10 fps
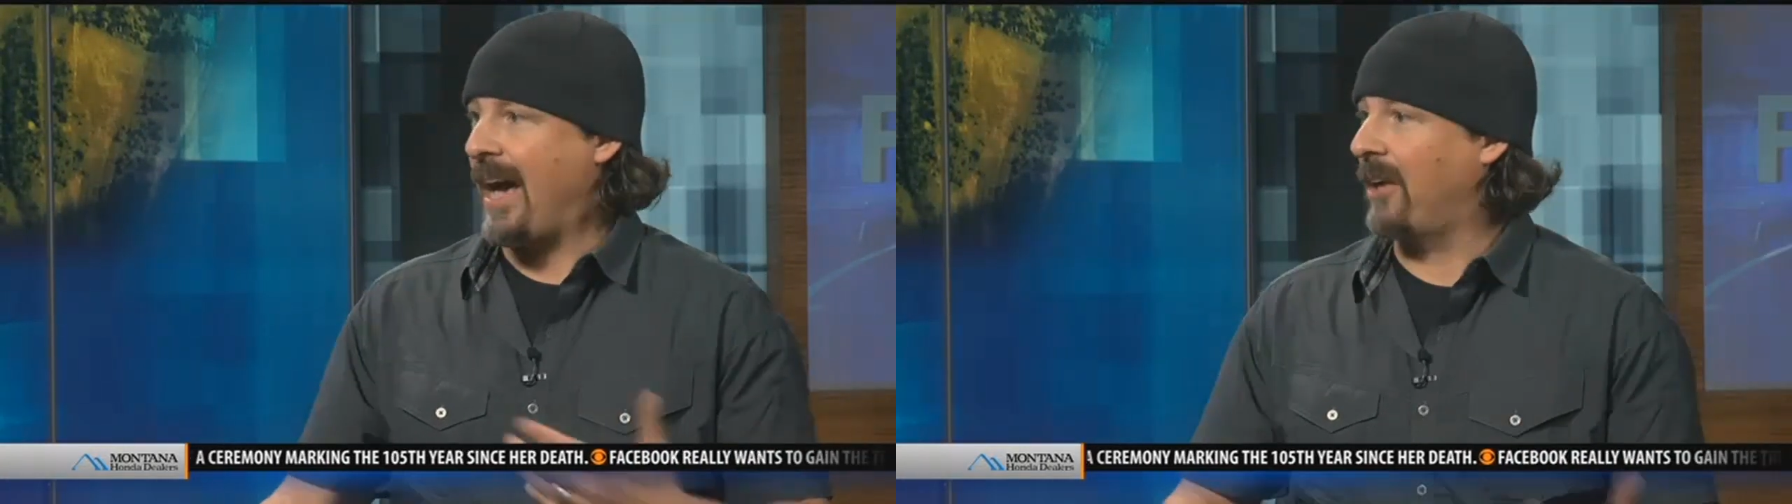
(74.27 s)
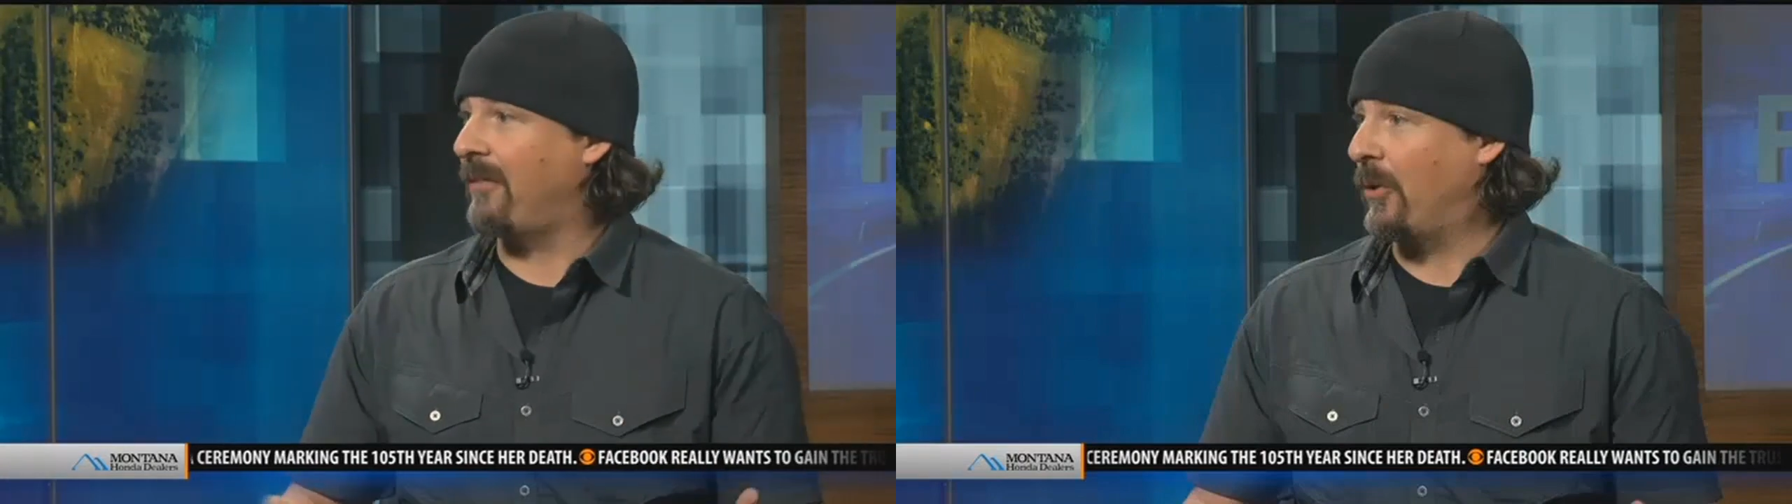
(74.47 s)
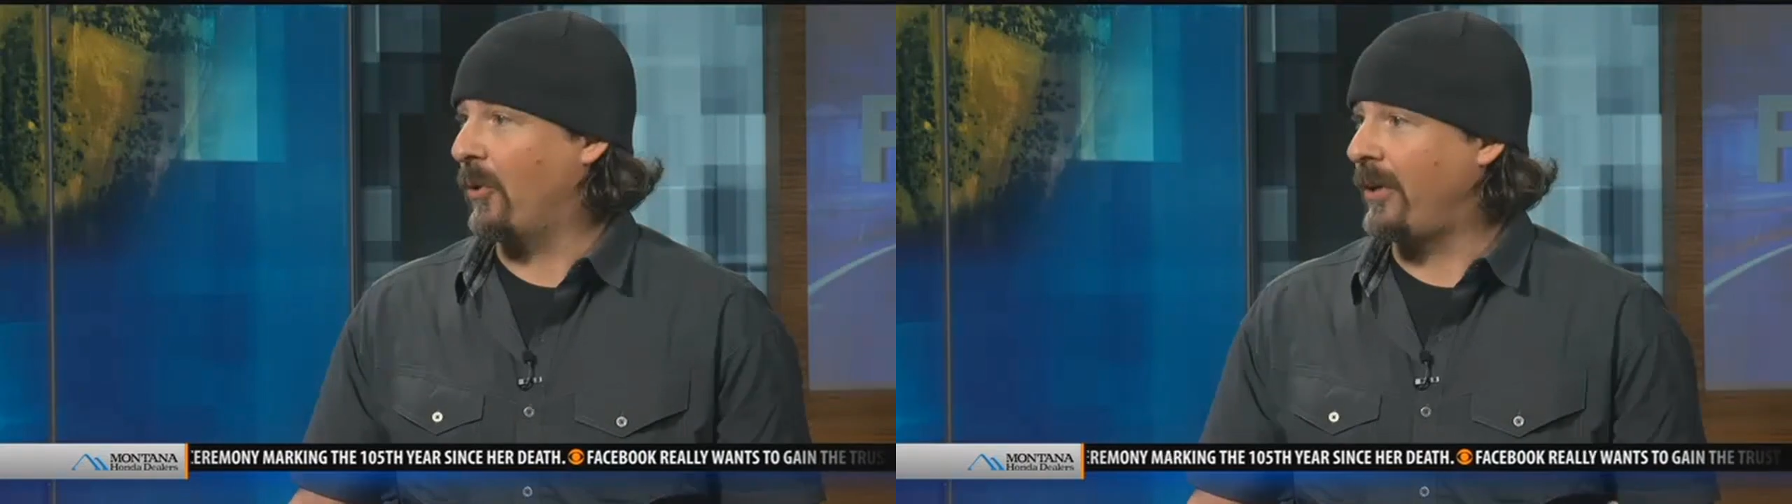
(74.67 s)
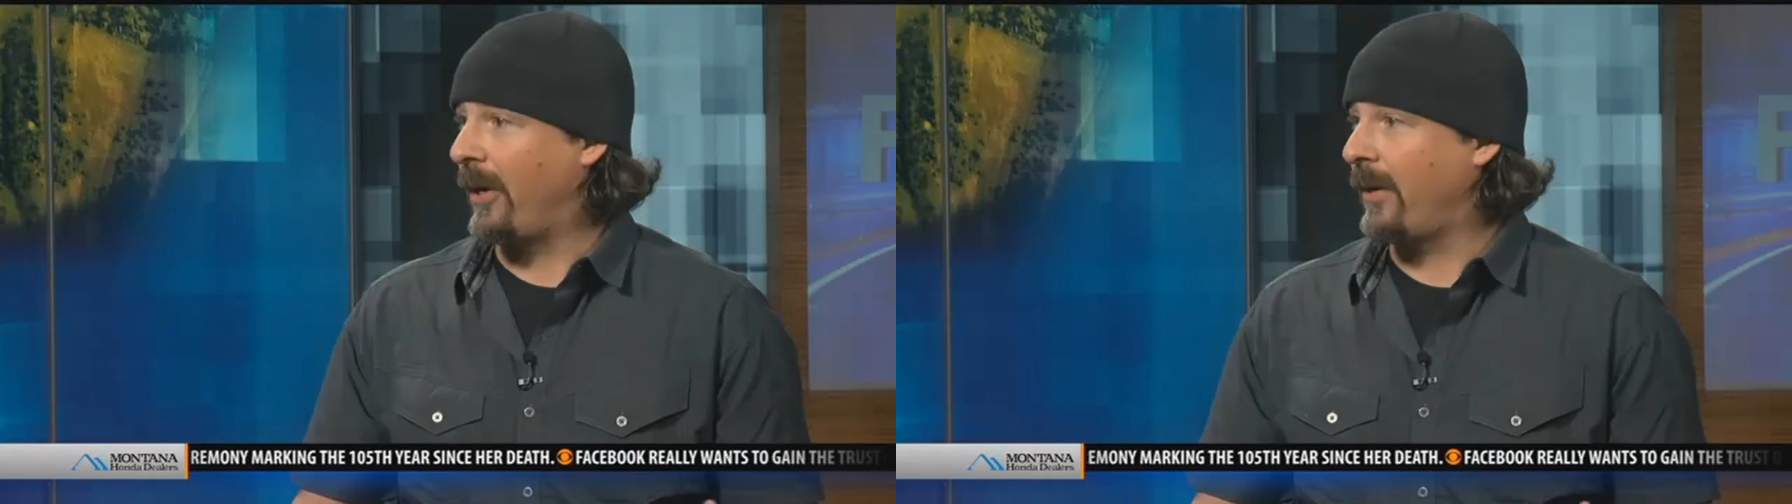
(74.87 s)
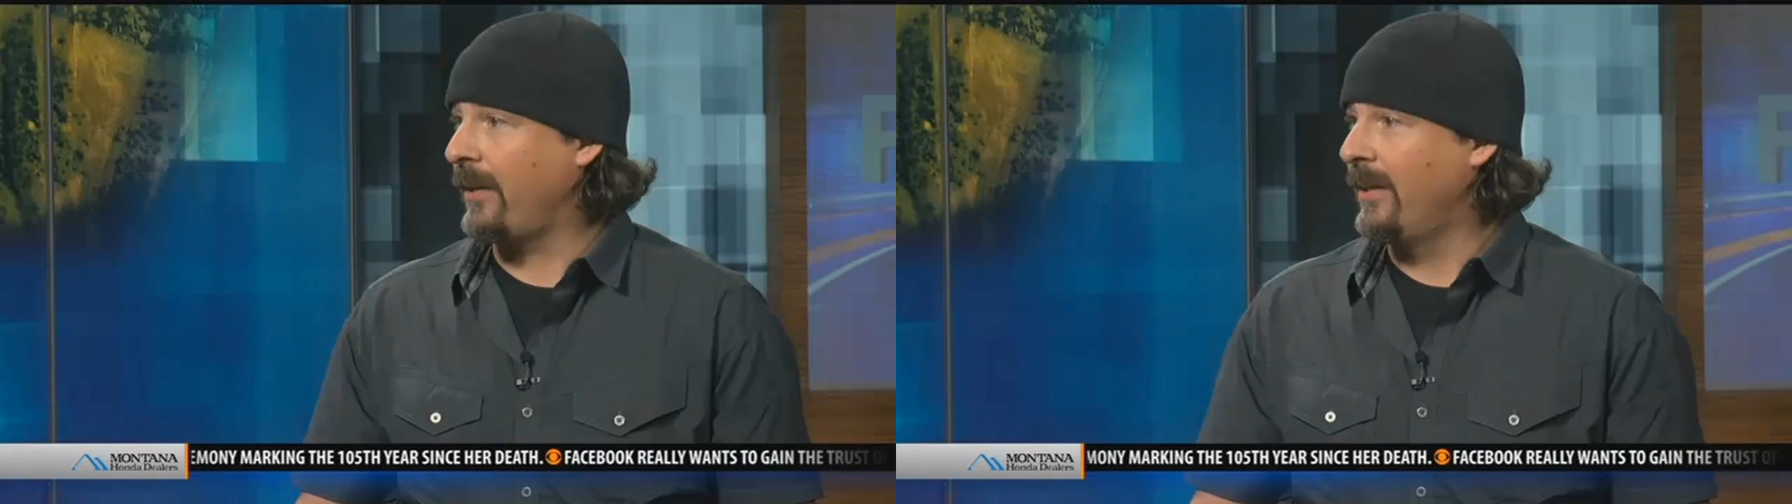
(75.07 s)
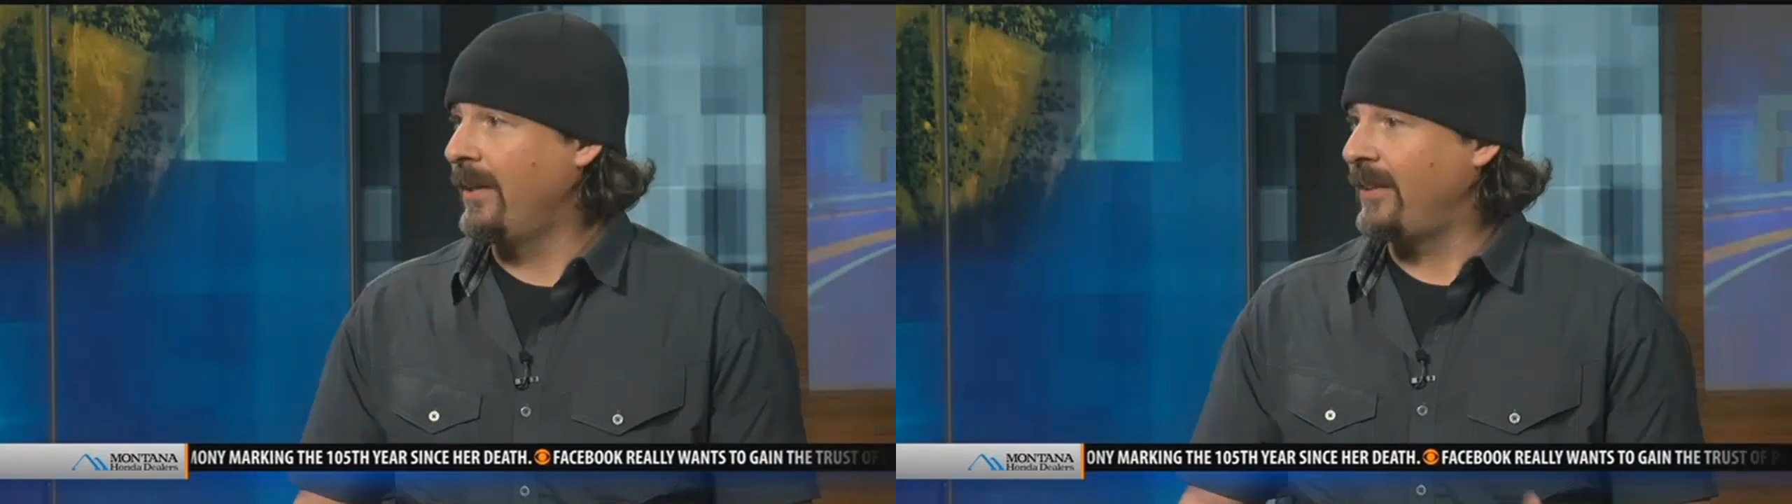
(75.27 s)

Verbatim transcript: out of the ordinary.